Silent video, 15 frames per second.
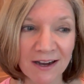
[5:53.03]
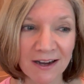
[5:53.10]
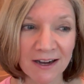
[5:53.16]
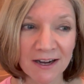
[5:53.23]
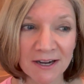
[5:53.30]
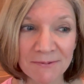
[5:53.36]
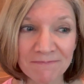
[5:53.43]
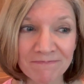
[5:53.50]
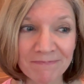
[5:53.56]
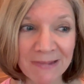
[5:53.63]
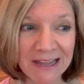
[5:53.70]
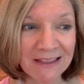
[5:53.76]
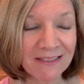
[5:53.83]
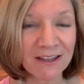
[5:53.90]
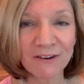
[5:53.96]
Um,
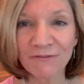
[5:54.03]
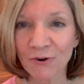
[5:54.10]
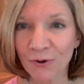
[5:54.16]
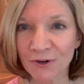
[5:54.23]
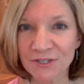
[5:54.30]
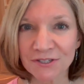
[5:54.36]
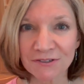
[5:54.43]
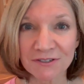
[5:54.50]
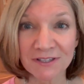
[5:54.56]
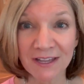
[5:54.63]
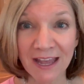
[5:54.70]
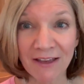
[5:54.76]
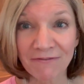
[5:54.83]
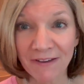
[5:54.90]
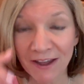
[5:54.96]
and then of course there's the
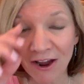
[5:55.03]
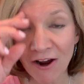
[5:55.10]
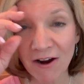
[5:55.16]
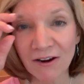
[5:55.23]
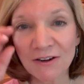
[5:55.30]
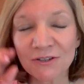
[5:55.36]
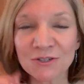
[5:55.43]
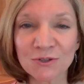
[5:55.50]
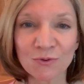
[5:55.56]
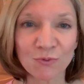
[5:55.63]
FARs,